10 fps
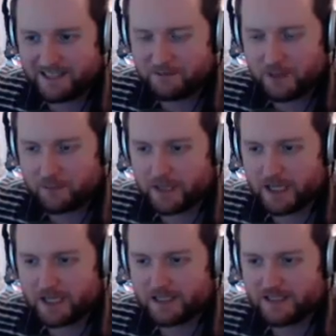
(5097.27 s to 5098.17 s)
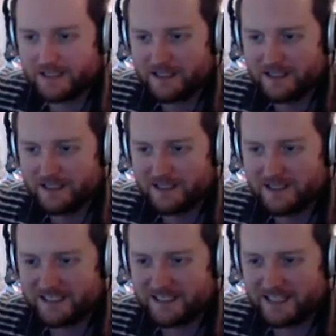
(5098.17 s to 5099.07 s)
know, Cause, well, cause because they hate gays.
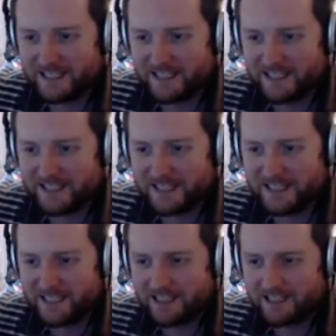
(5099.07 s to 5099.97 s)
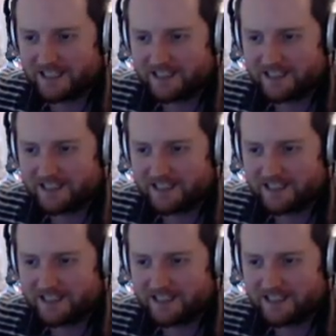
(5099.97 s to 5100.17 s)
The kid gays, I.